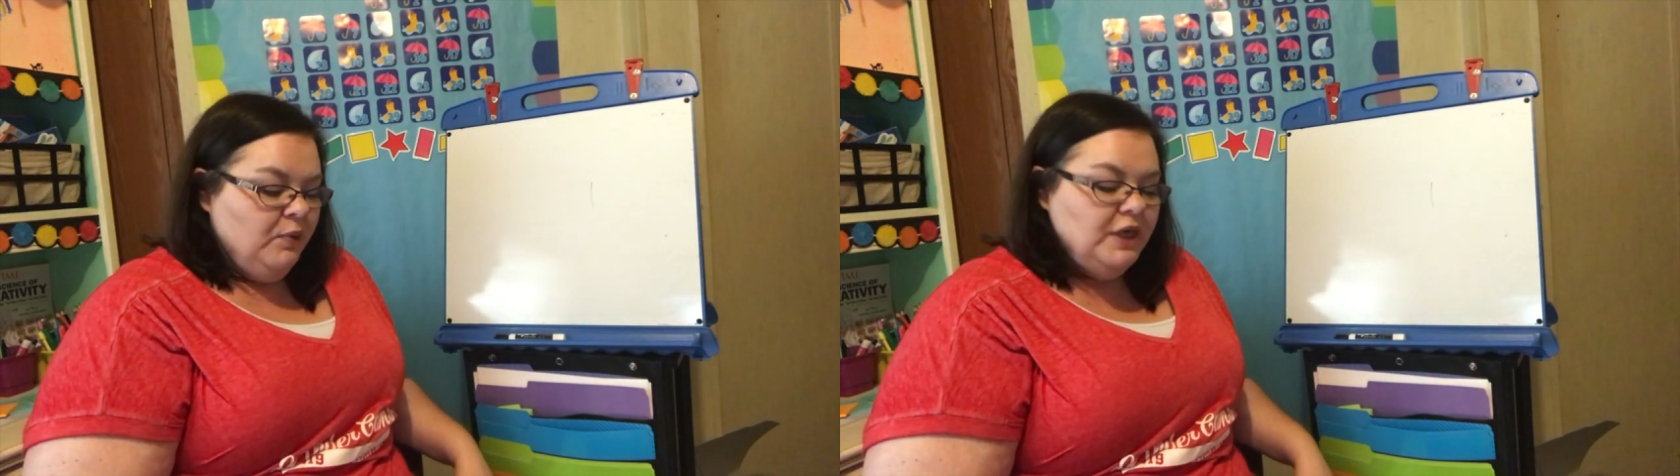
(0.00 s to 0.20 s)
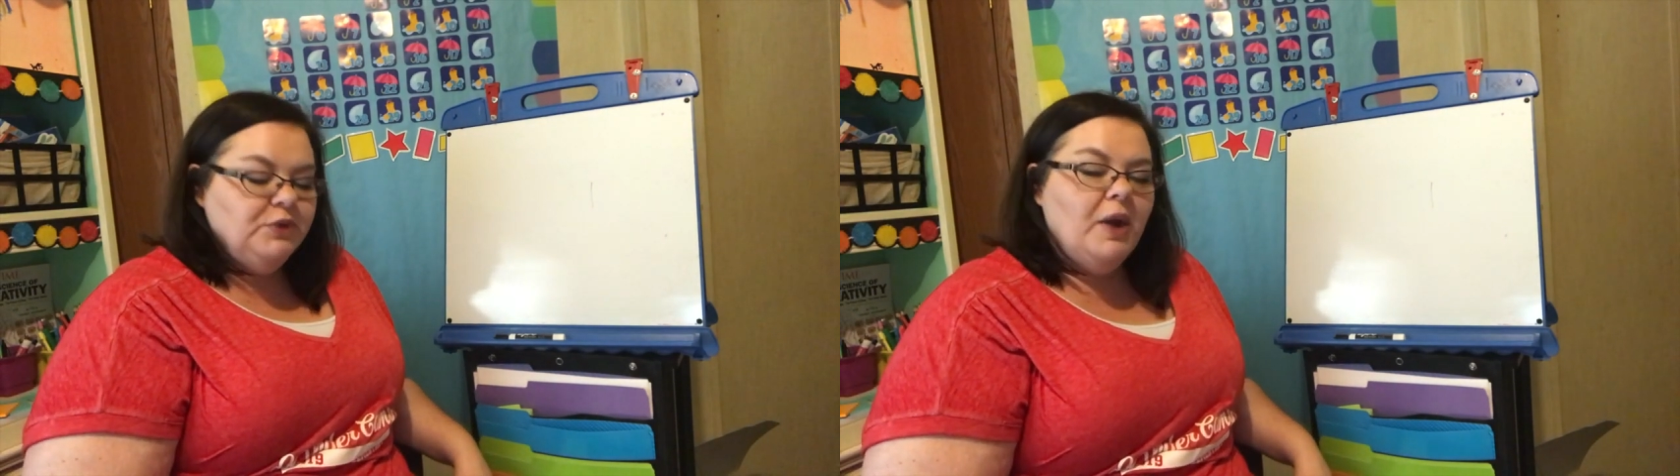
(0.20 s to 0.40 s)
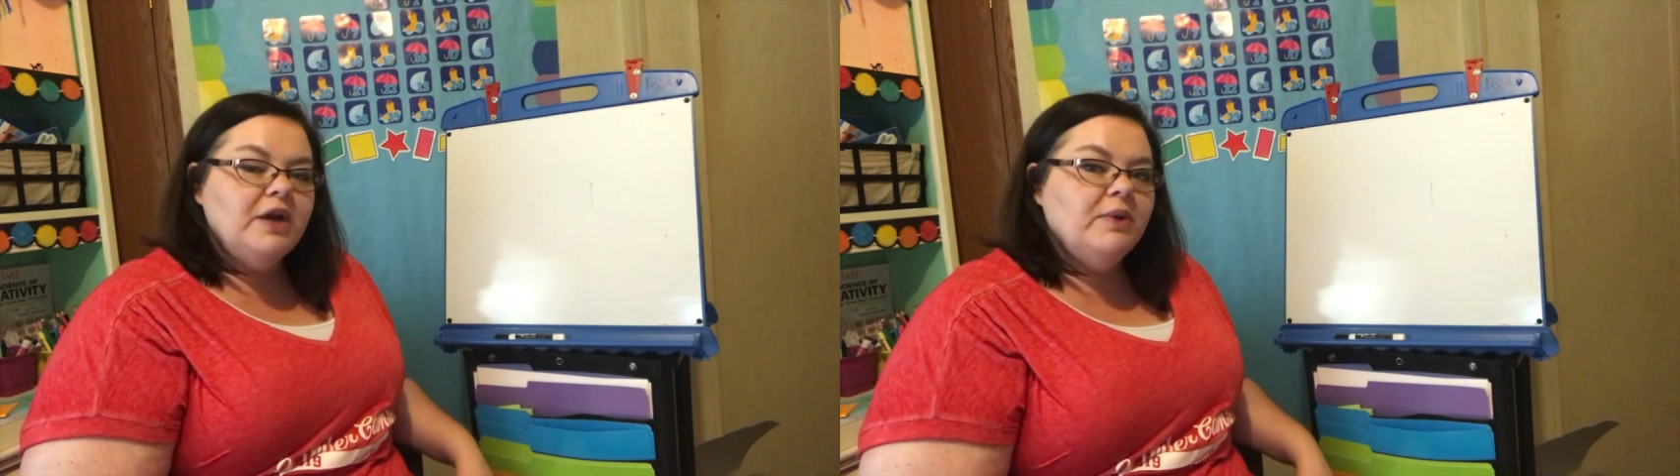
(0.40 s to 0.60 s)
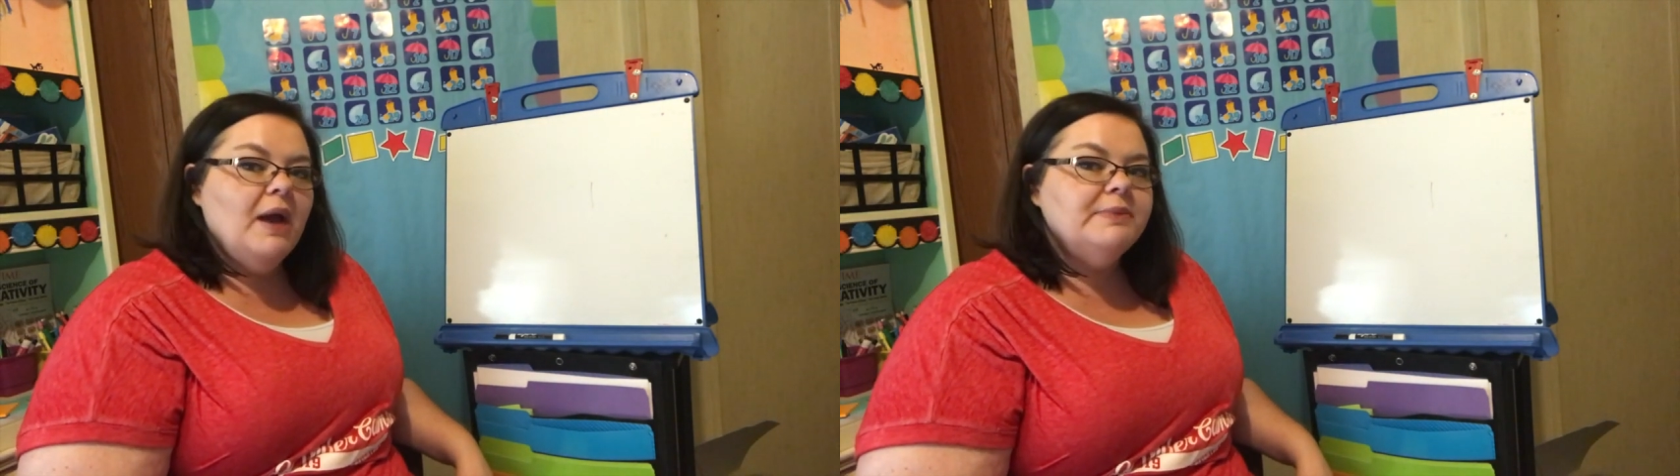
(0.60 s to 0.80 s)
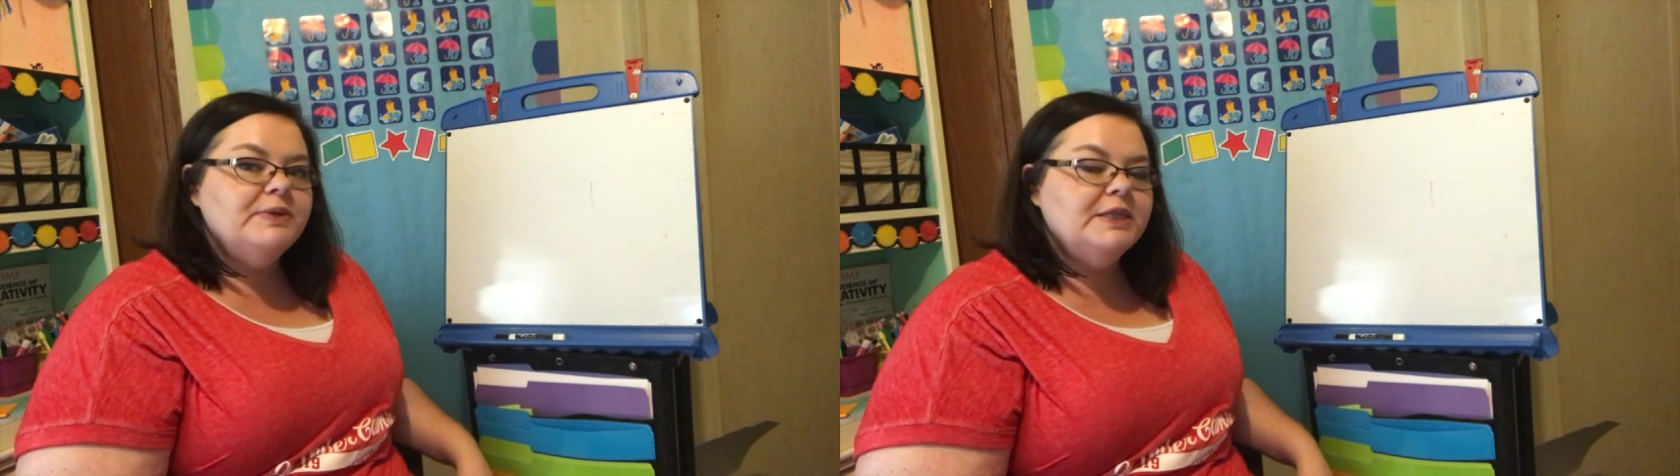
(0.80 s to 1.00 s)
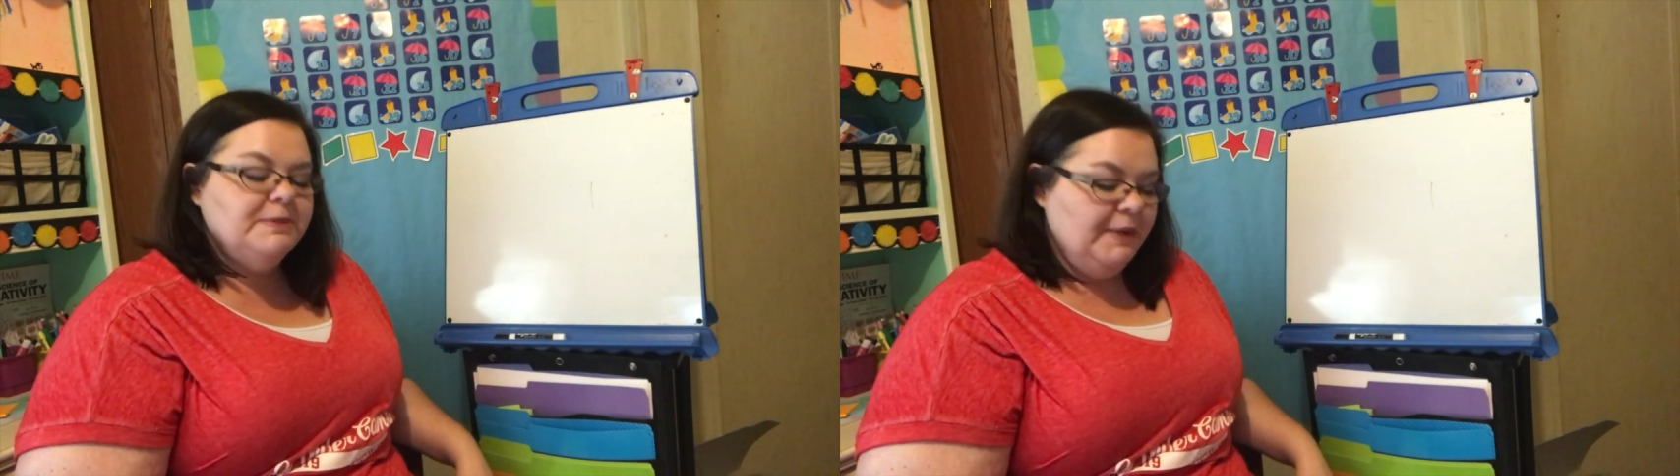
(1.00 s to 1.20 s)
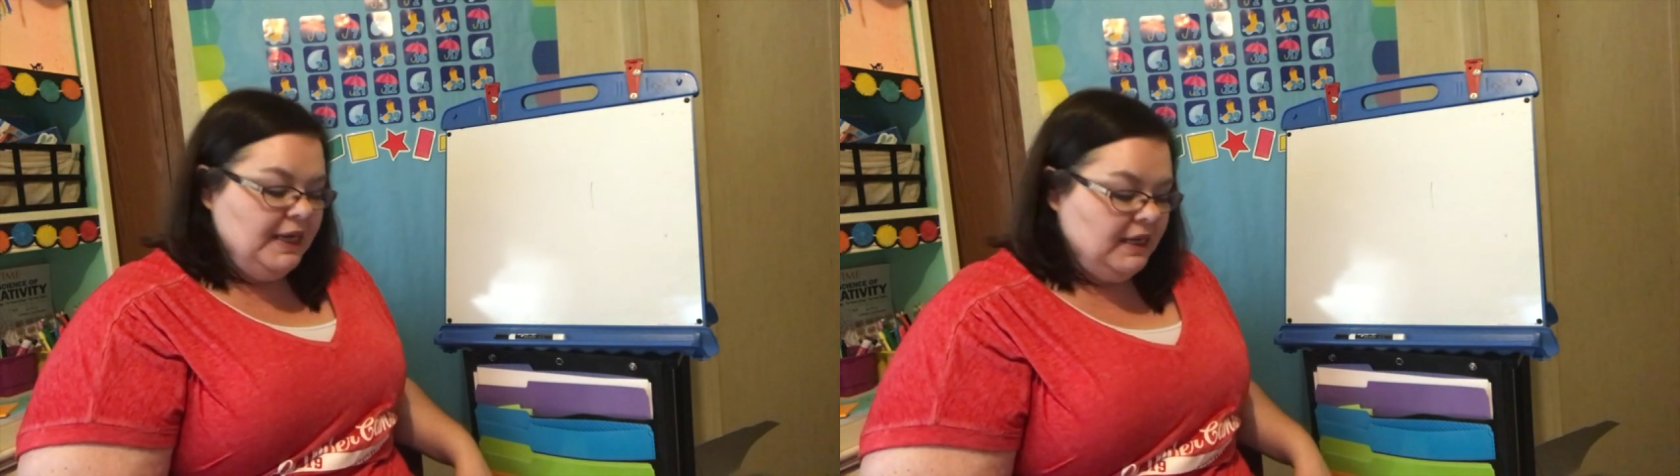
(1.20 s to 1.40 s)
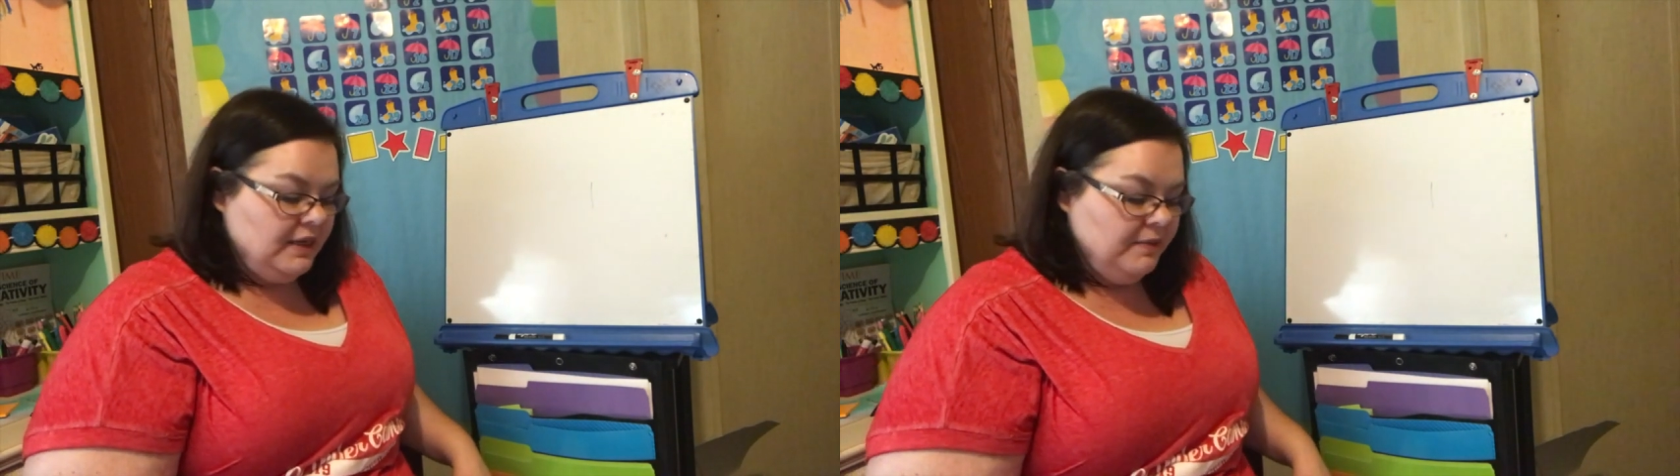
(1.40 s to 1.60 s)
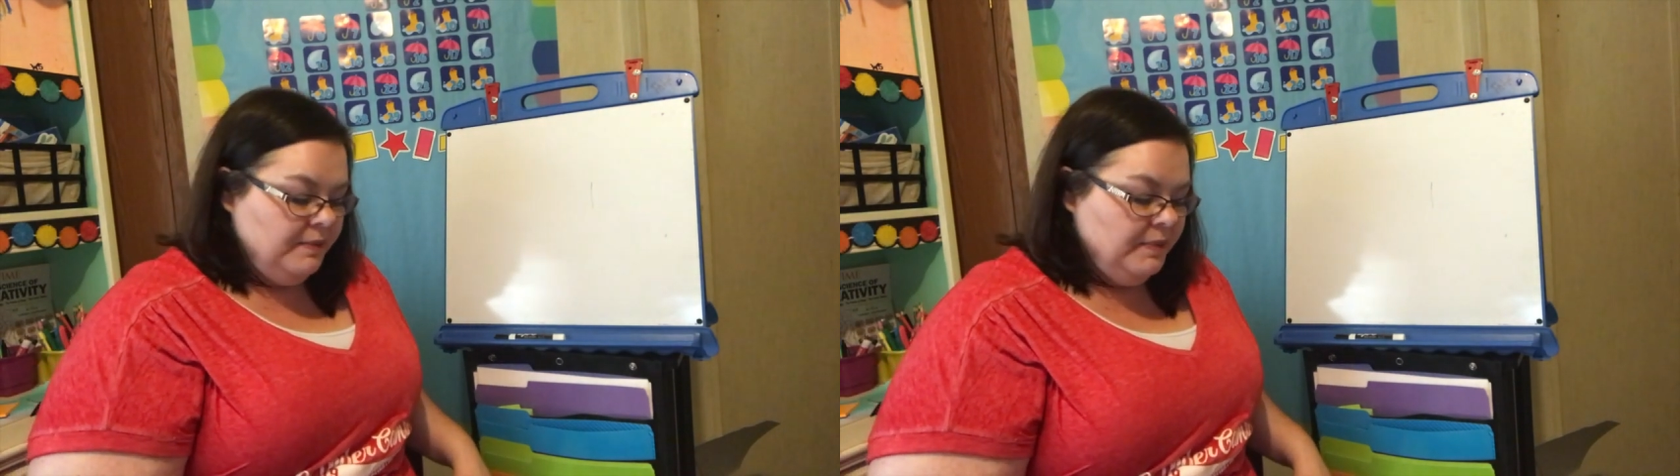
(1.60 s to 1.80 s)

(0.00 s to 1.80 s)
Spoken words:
Which word rhymes with speak?